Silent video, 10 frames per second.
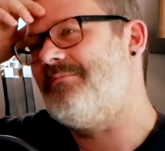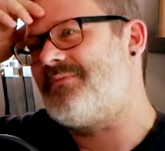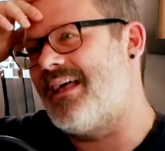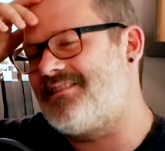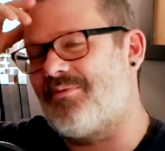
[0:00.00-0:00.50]

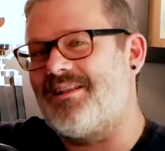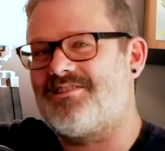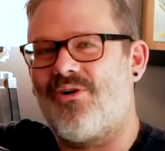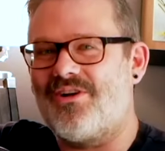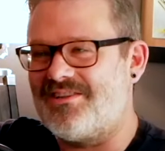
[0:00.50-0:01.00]
And that's why it's
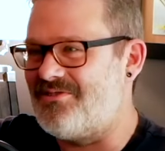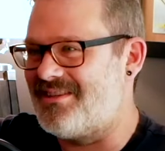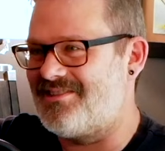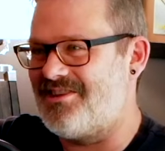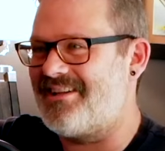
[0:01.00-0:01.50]
so hard to do
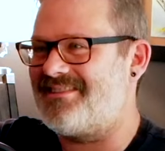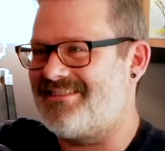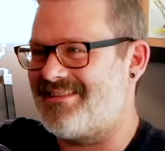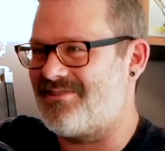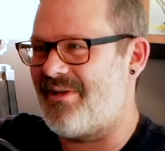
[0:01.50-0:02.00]
this
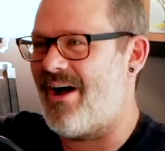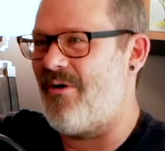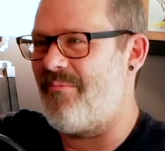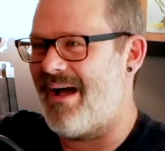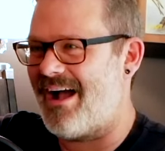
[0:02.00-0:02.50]
justice as to how
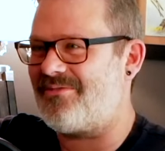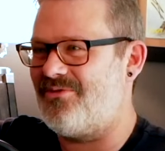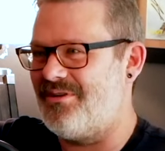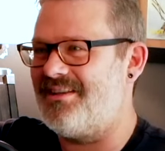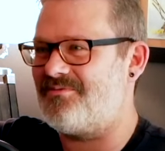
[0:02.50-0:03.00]

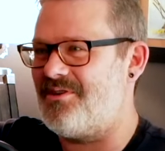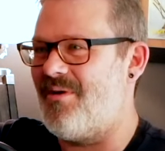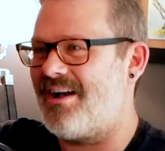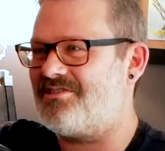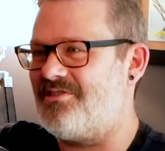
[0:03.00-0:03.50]
impactful it is when you
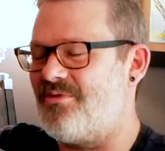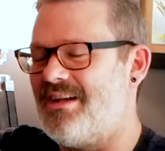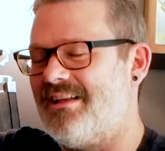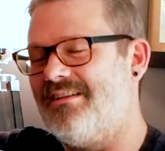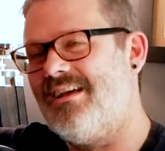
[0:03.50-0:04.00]
actually
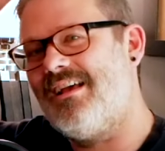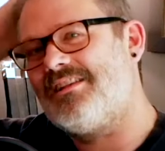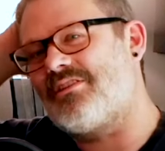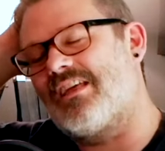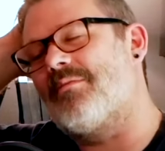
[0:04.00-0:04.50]
read it.
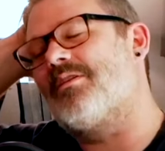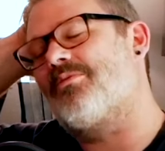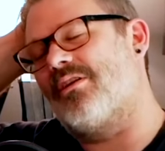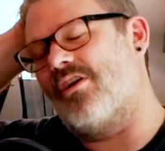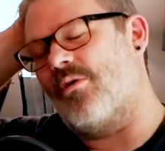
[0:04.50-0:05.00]
So I think I'm going to
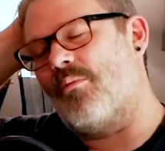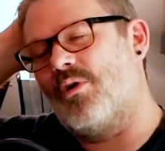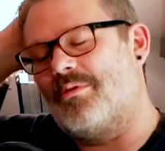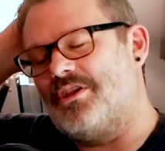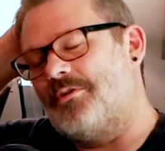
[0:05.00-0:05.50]
put it in our, What
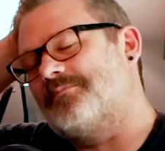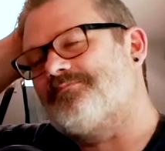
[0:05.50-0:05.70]
about you?